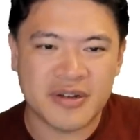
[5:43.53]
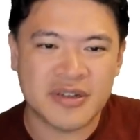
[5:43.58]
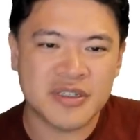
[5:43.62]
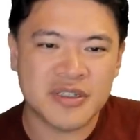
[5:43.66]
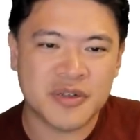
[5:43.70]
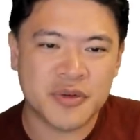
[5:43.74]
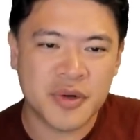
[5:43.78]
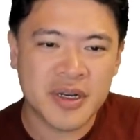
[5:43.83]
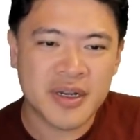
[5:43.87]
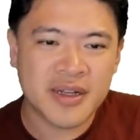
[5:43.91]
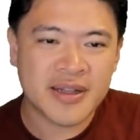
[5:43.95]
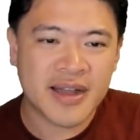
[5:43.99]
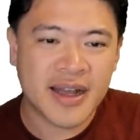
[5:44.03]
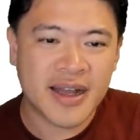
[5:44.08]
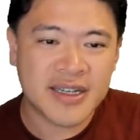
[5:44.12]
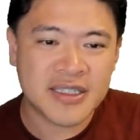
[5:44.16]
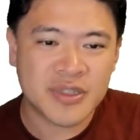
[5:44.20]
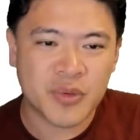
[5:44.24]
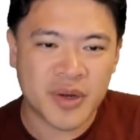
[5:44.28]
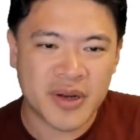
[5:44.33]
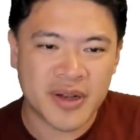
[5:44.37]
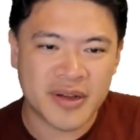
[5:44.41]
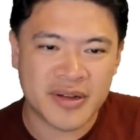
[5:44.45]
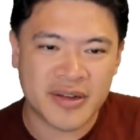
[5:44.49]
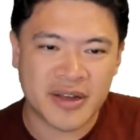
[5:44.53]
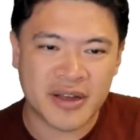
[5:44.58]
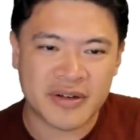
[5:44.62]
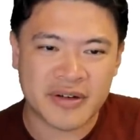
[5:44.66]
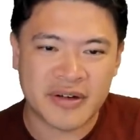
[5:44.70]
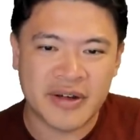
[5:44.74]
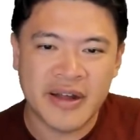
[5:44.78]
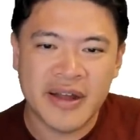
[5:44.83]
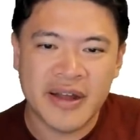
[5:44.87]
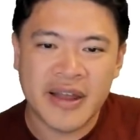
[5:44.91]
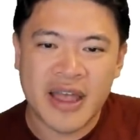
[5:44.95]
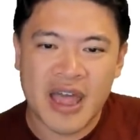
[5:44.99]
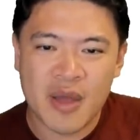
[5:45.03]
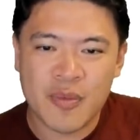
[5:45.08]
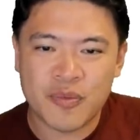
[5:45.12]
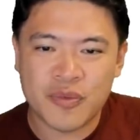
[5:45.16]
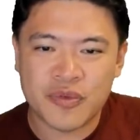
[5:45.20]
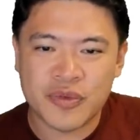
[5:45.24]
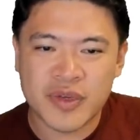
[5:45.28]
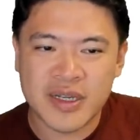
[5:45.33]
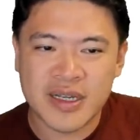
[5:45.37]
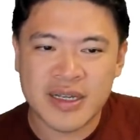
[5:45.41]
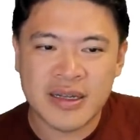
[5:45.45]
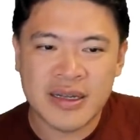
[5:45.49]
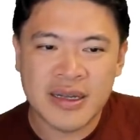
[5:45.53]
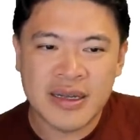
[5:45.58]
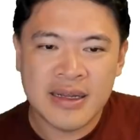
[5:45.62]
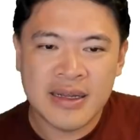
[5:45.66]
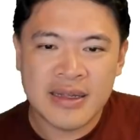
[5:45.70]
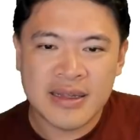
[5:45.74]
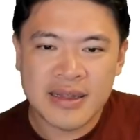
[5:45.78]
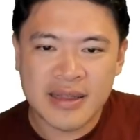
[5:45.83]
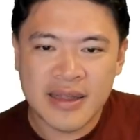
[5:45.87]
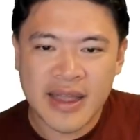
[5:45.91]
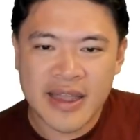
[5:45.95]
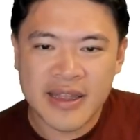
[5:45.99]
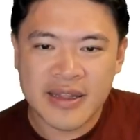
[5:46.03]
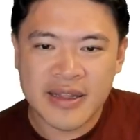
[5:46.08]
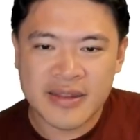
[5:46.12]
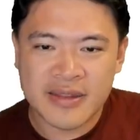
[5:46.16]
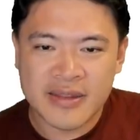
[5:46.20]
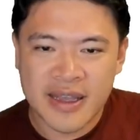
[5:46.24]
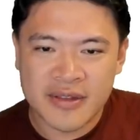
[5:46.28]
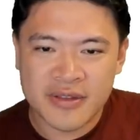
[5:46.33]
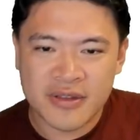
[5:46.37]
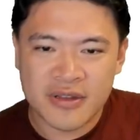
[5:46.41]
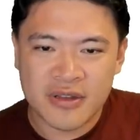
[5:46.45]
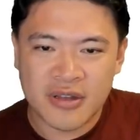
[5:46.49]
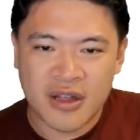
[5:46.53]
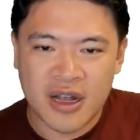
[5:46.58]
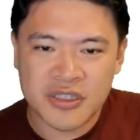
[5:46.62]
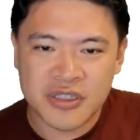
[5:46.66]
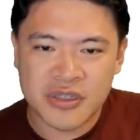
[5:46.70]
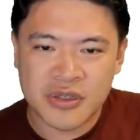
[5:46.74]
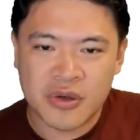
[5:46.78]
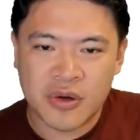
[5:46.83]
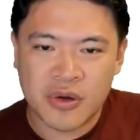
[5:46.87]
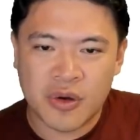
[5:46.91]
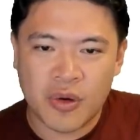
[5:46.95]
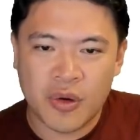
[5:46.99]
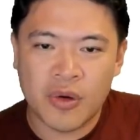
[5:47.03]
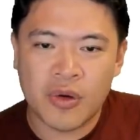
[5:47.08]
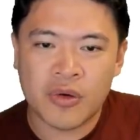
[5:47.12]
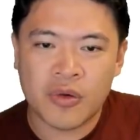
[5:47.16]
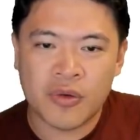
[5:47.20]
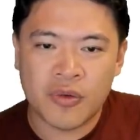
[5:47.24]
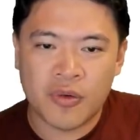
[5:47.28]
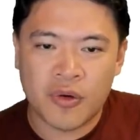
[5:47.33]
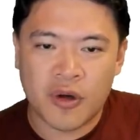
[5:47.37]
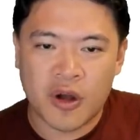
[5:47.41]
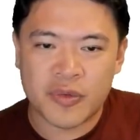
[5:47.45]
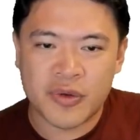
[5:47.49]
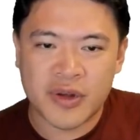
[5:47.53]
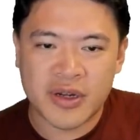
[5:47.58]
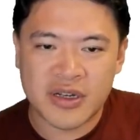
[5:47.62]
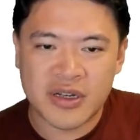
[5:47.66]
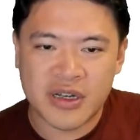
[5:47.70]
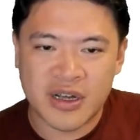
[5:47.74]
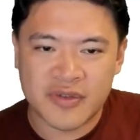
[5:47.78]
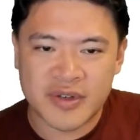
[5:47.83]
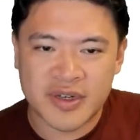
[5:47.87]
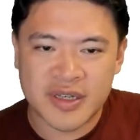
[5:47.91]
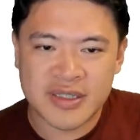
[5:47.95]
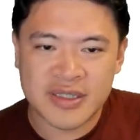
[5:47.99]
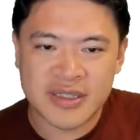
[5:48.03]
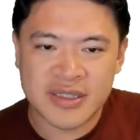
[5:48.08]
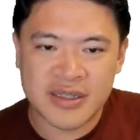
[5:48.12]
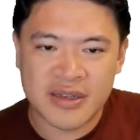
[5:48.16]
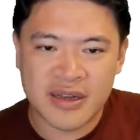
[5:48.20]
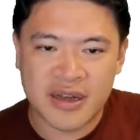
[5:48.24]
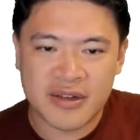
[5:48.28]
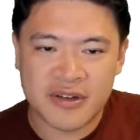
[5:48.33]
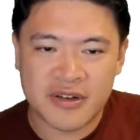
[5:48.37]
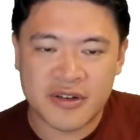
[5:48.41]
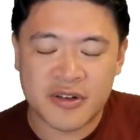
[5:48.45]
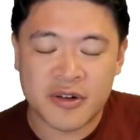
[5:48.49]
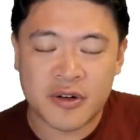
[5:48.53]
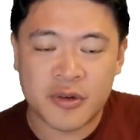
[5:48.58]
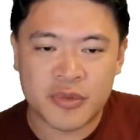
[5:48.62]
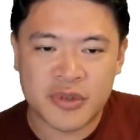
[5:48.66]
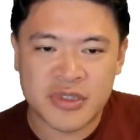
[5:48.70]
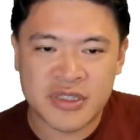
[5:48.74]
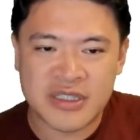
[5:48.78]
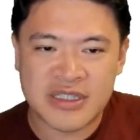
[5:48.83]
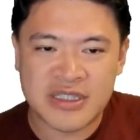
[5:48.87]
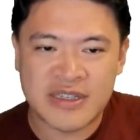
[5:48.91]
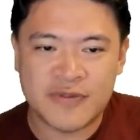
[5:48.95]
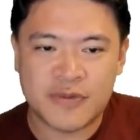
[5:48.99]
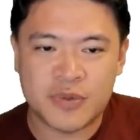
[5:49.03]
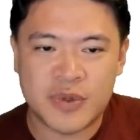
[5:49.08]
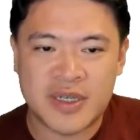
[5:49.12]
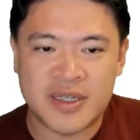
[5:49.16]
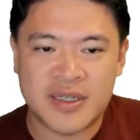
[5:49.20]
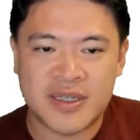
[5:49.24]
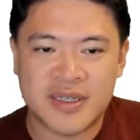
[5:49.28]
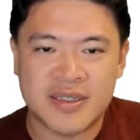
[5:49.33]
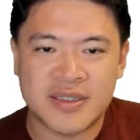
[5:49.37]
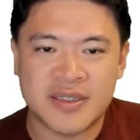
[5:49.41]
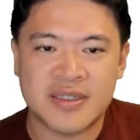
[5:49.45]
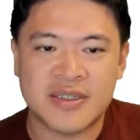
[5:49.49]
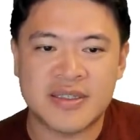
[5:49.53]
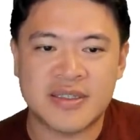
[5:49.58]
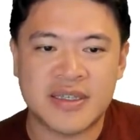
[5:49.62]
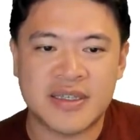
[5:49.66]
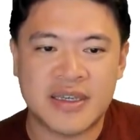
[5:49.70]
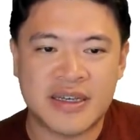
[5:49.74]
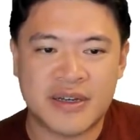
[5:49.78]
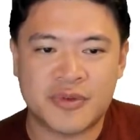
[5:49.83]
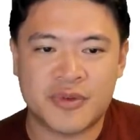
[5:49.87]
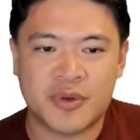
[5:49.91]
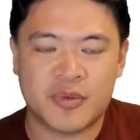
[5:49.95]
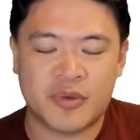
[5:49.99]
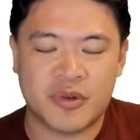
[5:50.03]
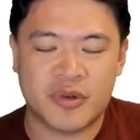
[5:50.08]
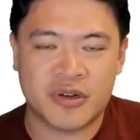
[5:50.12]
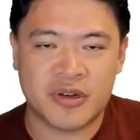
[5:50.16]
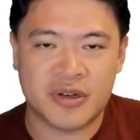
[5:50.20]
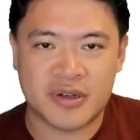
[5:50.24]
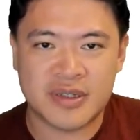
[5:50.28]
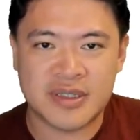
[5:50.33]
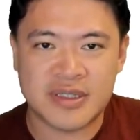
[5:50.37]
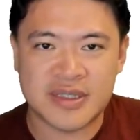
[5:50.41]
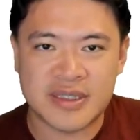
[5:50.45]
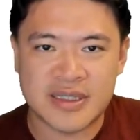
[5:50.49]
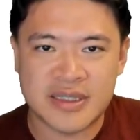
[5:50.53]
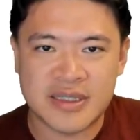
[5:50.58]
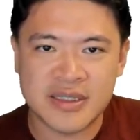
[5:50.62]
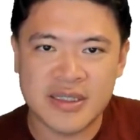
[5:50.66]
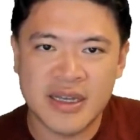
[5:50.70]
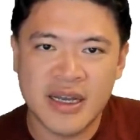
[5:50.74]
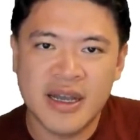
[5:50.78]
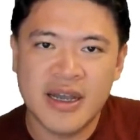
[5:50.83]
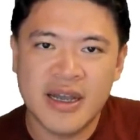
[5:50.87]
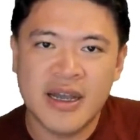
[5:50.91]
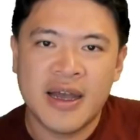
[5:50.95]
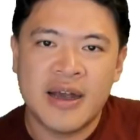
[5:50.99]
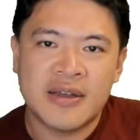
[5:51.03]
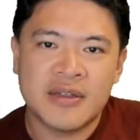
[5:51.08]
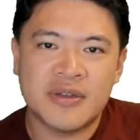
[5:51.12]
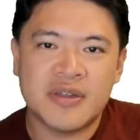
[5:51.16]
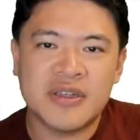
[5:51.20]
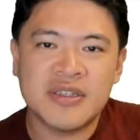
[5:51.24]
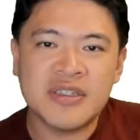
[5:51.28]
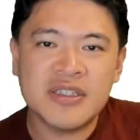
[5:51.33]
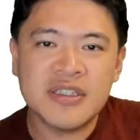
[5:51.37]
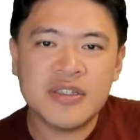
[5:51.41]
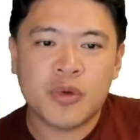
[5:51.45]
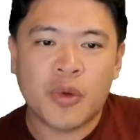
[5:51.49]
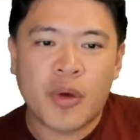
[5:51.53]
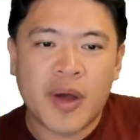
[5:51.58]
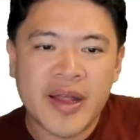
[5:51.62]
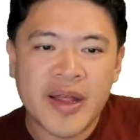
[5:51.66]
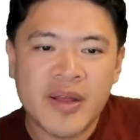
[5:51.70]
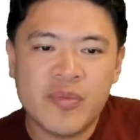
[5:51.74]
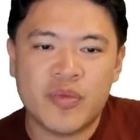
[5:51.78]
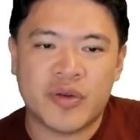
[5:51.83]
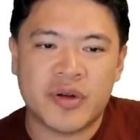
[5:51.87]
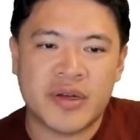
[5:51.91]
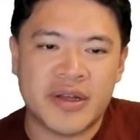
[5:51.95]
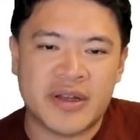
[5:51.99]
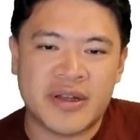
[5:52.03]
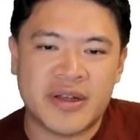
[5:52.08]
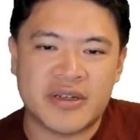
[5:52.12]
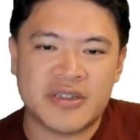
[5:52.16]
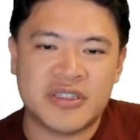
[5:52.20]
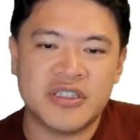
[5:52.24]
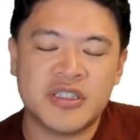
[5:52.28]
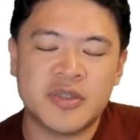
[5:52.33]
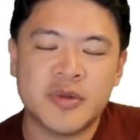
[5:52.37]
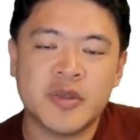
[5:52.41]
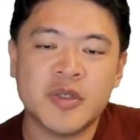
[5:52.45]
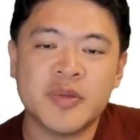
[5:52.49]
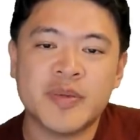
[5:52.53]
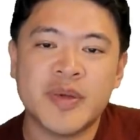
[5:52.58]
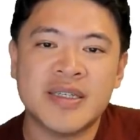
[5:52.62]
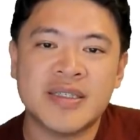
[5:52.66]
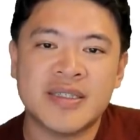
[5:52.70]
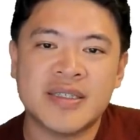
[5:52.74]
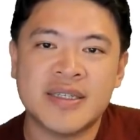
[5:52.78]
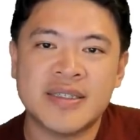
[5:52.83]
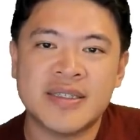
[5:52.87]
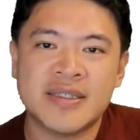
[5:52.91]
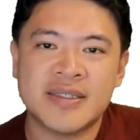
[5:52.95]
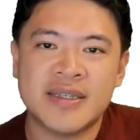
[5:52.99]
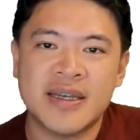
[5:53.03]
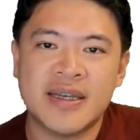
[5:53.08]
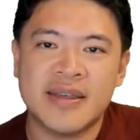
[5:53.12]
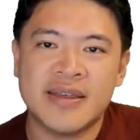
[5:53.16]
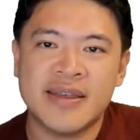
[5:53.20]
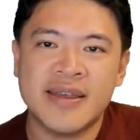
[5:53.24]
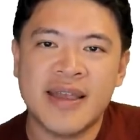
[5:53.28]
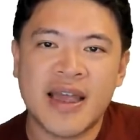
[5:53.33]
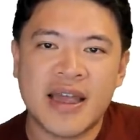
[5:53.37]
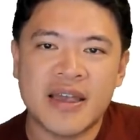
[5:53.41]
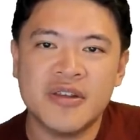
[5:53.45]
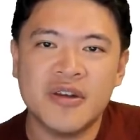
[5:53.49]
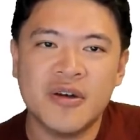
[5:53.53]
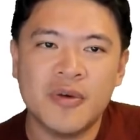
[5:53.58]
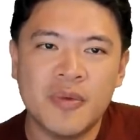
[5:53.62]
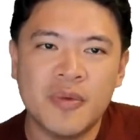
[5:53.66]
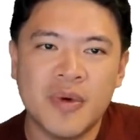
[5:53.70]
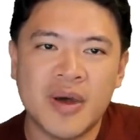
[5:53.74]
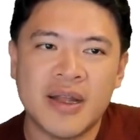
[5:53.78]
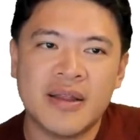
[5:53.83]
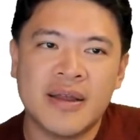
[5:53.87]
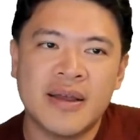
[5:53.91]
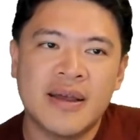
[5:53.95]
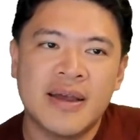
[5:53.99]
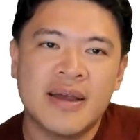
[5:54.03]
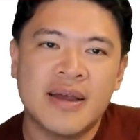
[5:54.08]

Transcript: criticize one another, and bring light technological corporate governance under perceived weaknesses in cryptocurrencies. So this is quite important here. She's just basically saying, yeah, you know what?